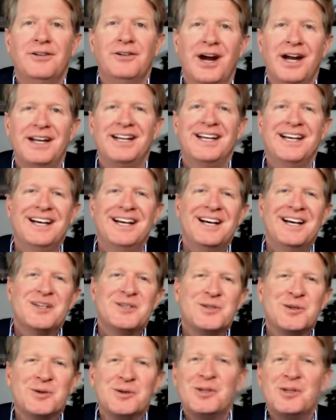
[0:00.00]
right?
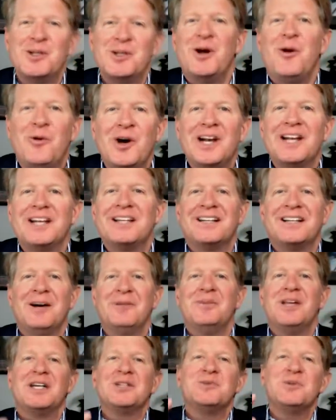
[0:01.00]
So we don't want it to
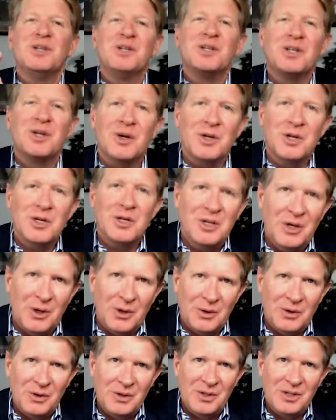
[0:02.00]
come to us, we want it to go to
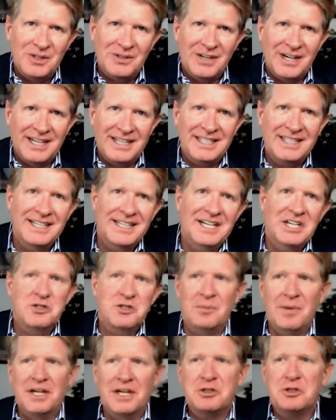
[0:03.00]
you, right?
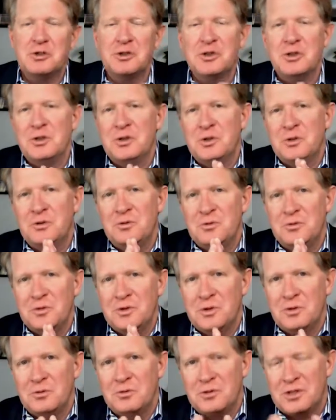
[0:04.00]
So make sure you
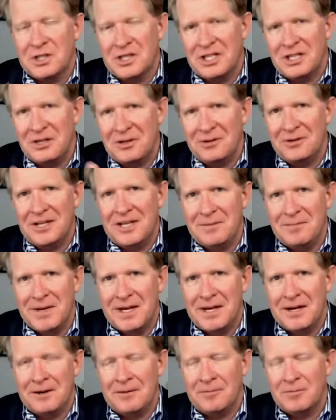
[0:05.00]
click your
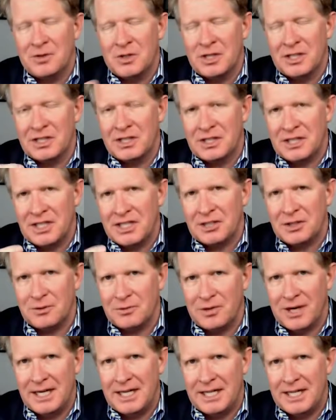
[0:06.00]
email, click the
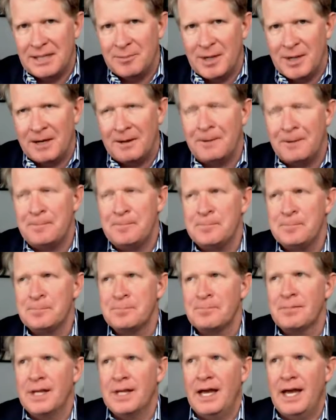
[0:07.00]
right email,
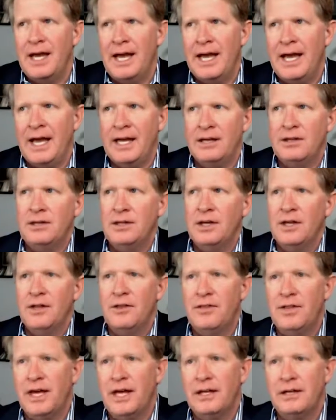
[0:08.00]
and
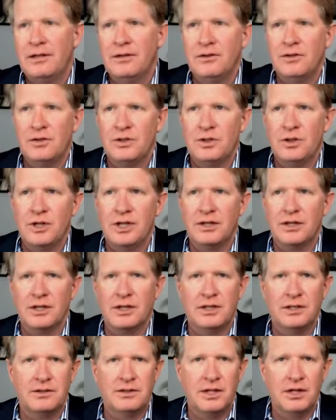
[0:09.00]
then you hit the
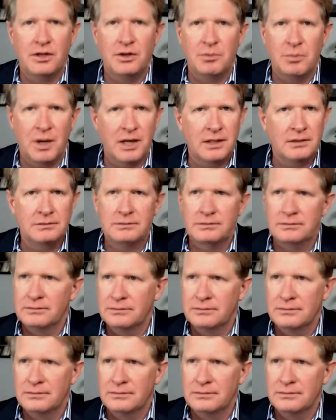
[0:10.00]
continue button,